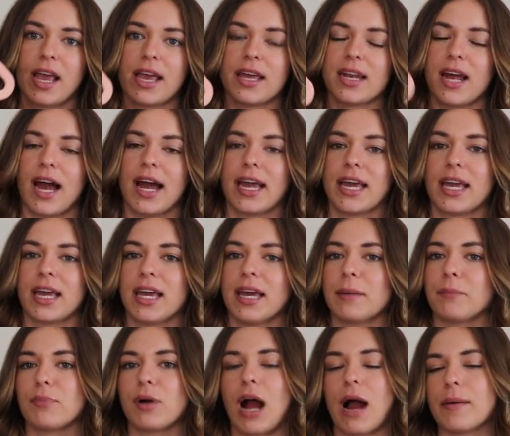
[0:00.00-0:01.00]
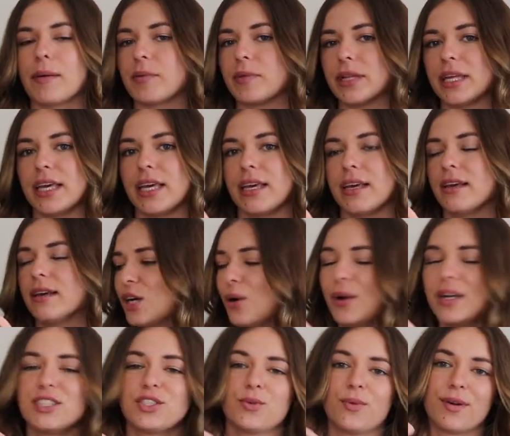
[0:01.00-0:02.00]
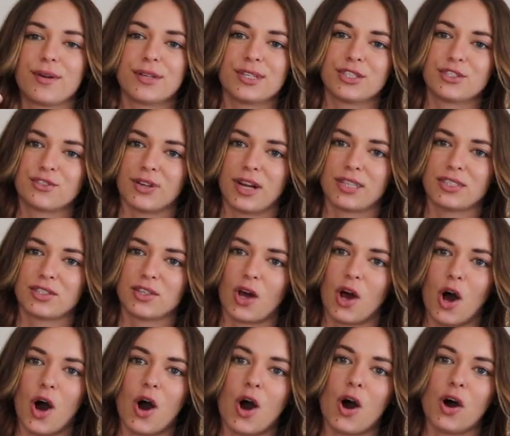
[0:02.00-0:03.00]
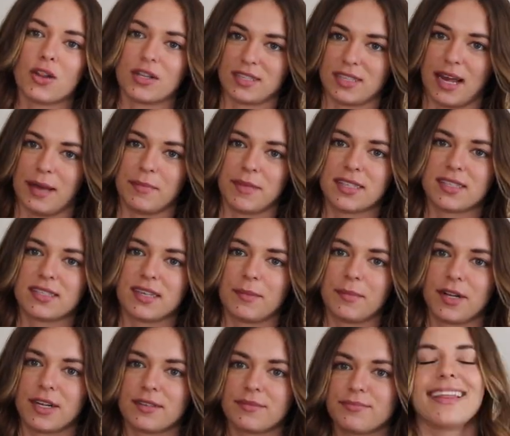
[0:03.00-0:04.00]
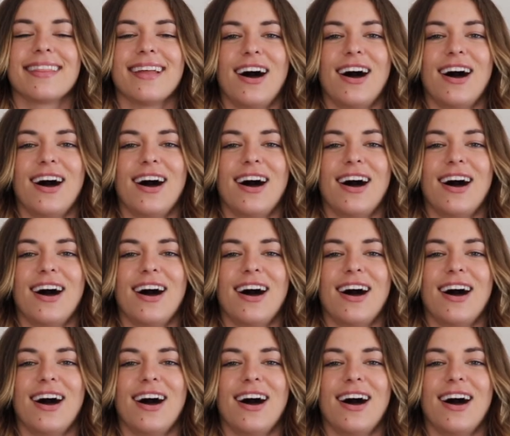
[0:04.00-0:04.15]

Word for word: and I am probably going to wear this dress all the time this summer.